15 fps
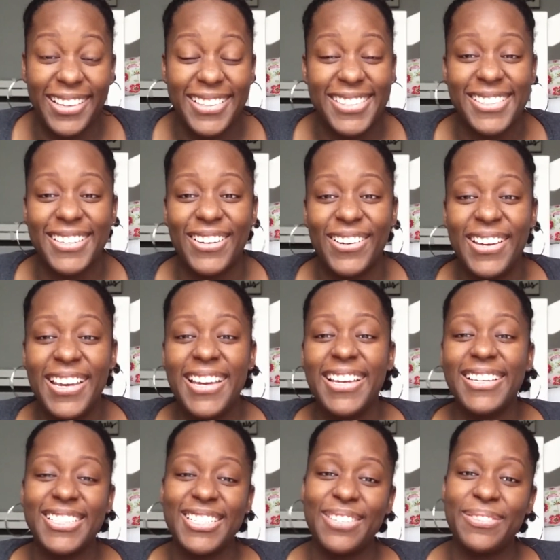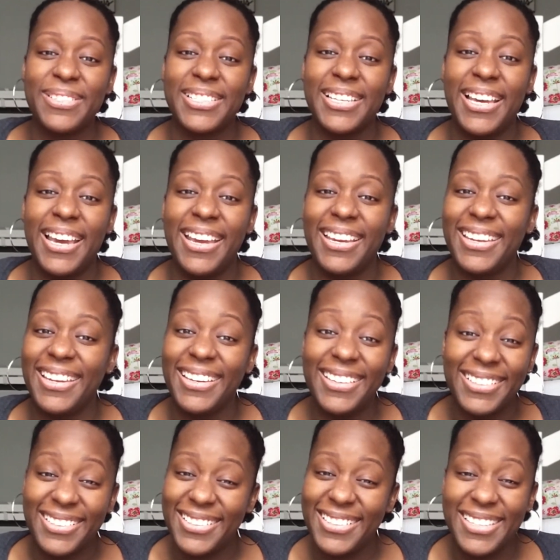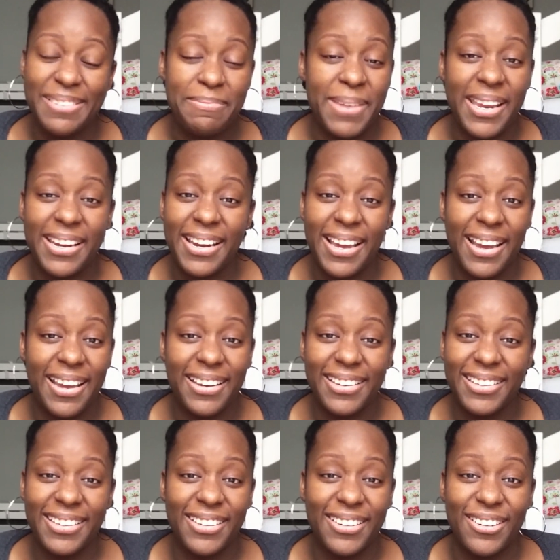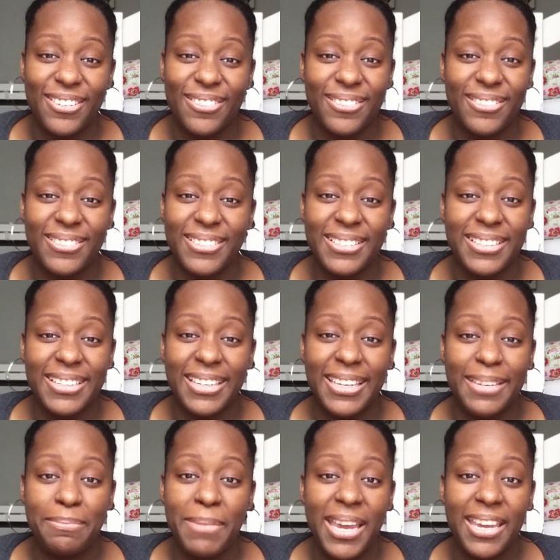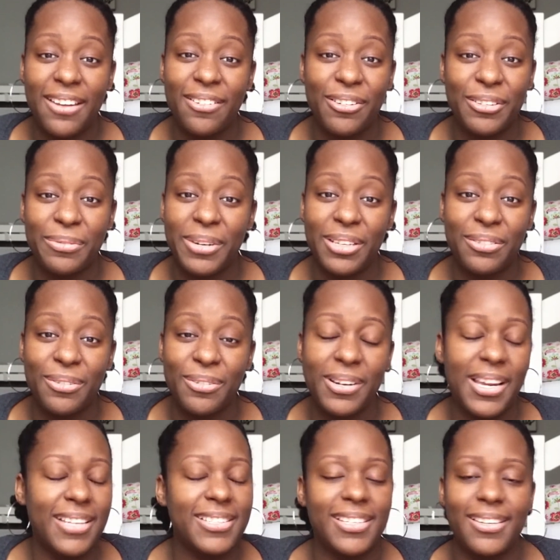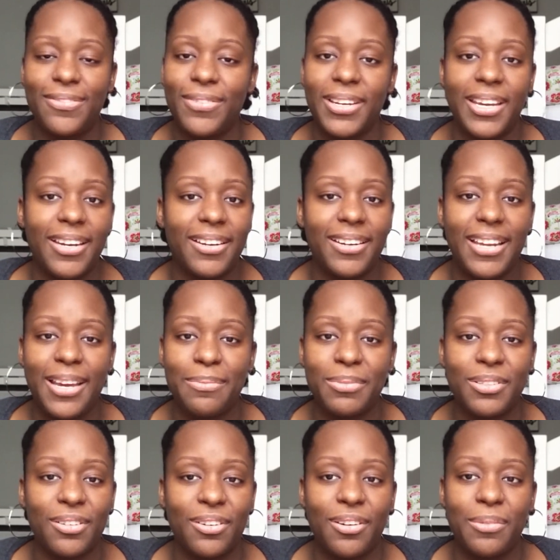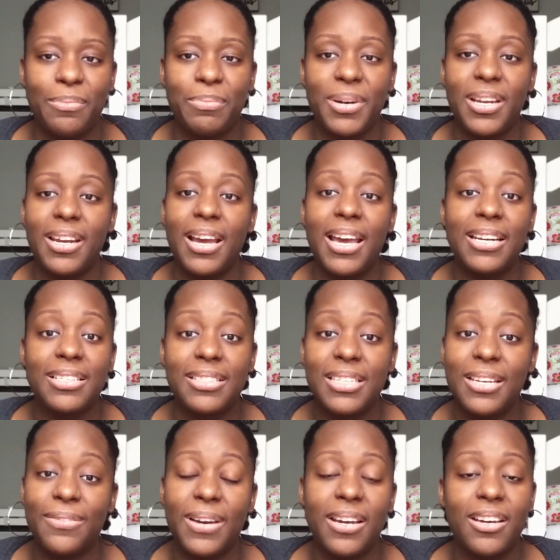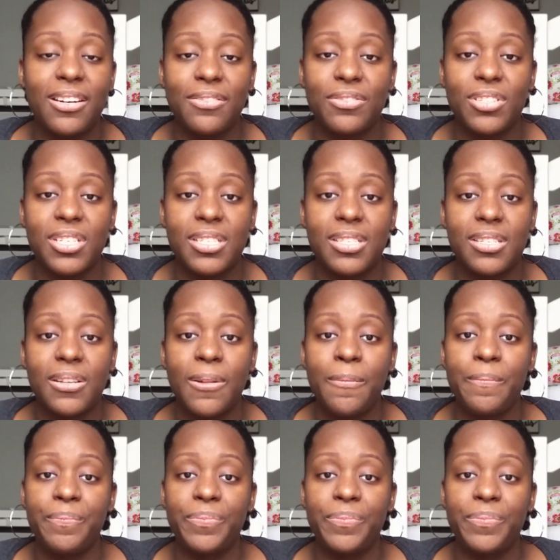So she was like, it may not, make it all the way through. And I said, forget it, epidural. But honestly, if I could have just